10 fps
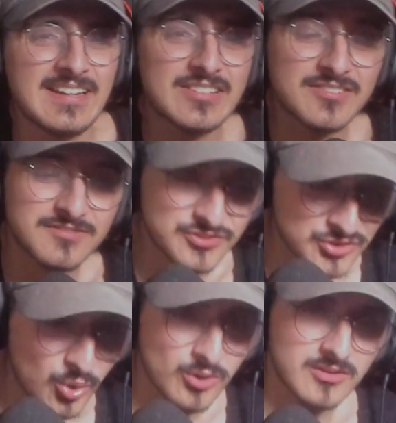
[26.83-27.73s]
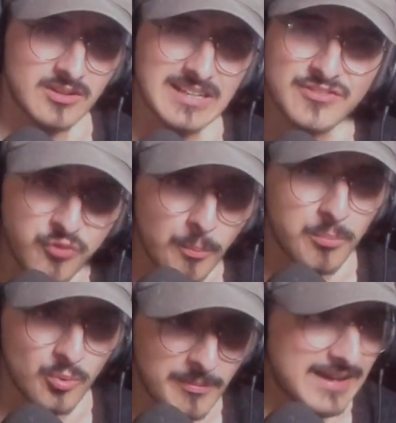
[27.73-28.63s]
It's so it's
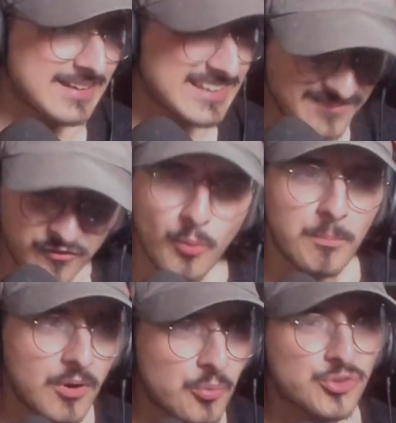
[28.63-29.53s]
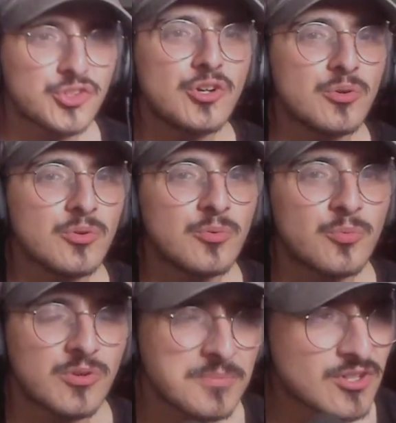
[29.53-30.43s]
football, man. It's football. So
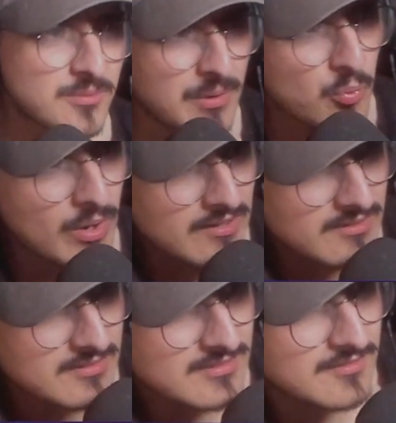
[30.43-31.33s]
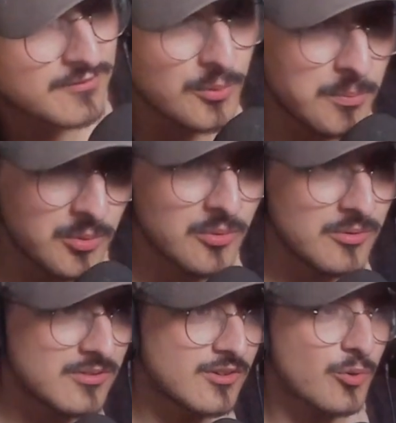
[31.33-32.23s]
we're gonna be talking about why
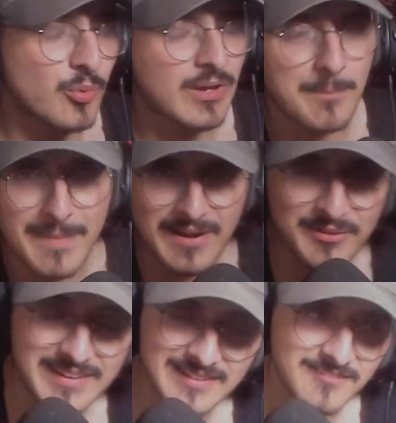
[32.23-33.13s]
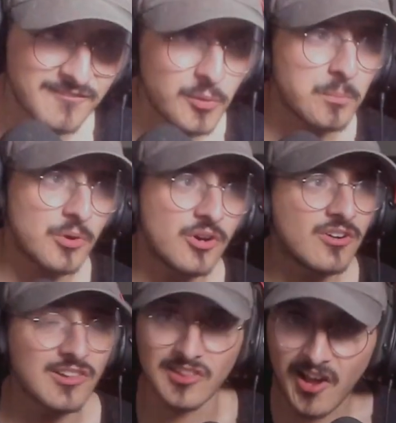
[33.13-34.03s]
football, or why American
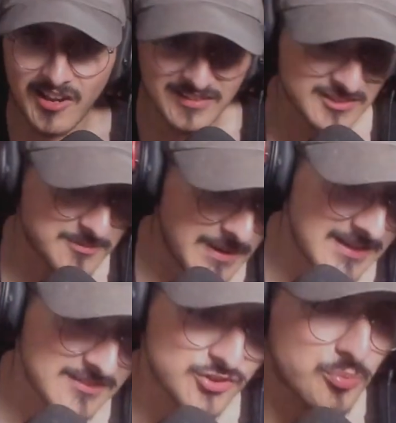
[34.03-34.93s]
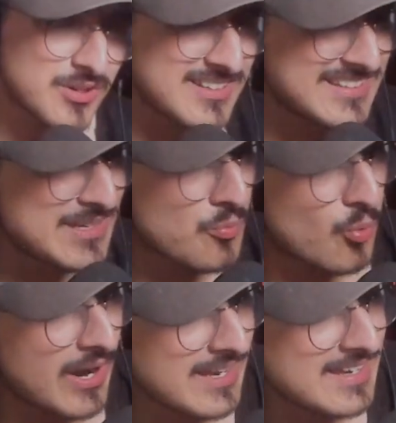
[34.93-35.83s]
football, lost, man. So we're gonna see
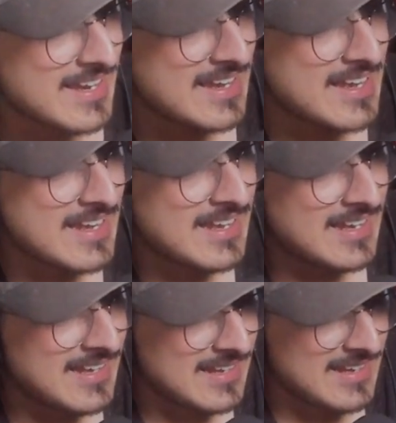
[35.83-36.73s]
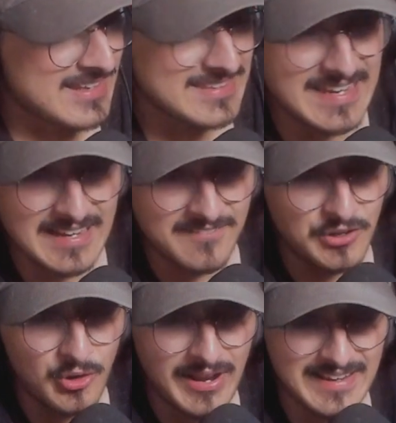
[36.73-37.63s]
why the
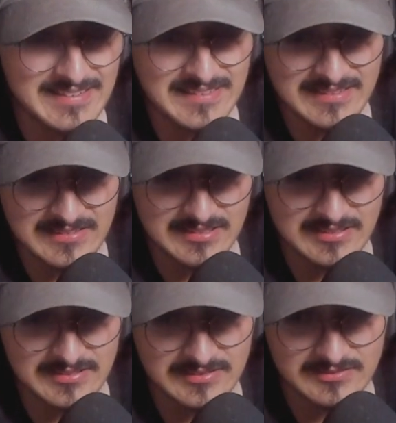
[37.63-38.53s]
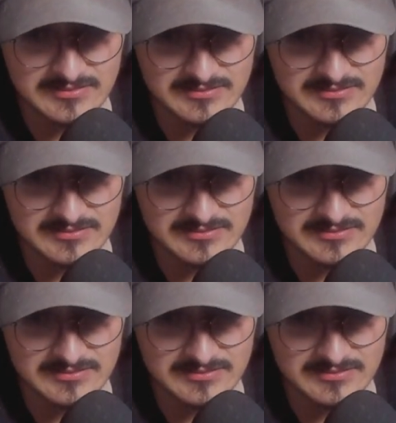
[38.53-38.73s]
NFL isn't,